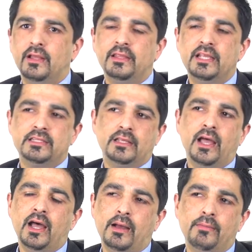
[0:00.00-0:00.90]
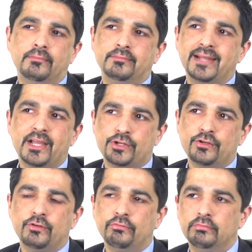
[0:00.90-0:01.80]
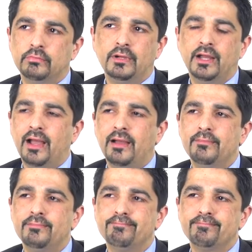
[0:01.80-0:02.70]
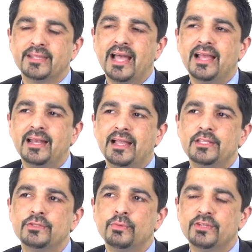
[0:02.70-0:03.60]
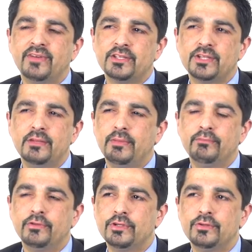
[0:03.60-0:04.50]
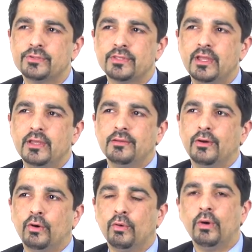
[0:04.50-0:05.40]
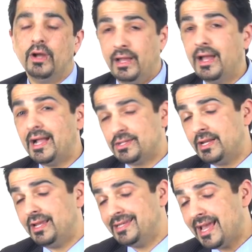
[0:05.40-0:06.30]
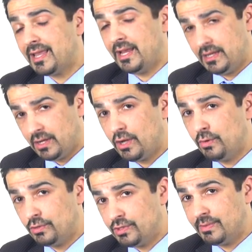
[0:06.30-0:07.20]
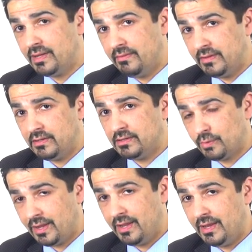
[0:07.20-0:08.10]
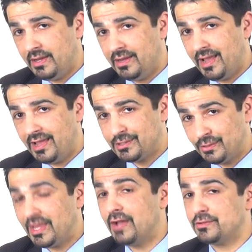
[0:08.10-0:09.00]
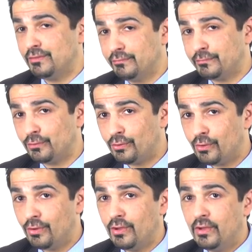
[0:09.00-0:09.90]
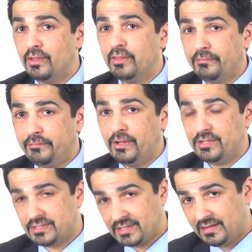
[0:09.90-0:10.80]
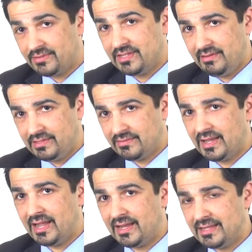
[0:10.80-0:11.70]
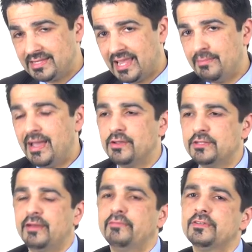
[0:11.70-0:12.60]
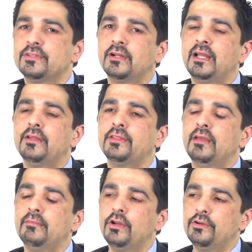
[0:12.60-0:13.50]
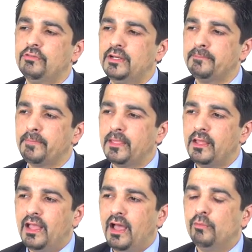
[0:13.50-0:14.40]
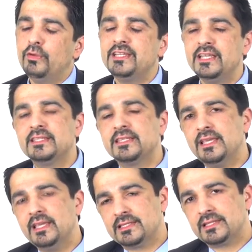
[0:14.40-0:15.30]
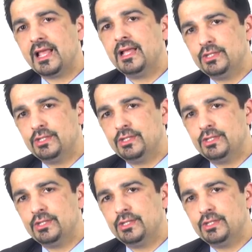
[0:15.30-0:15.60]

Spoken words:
There's national guidelines which have actually been produced, or actually a decade ago, would you believe, in 2004, the first kind of series of guidelines came out about physical healthcare monitoring. And we did see a slight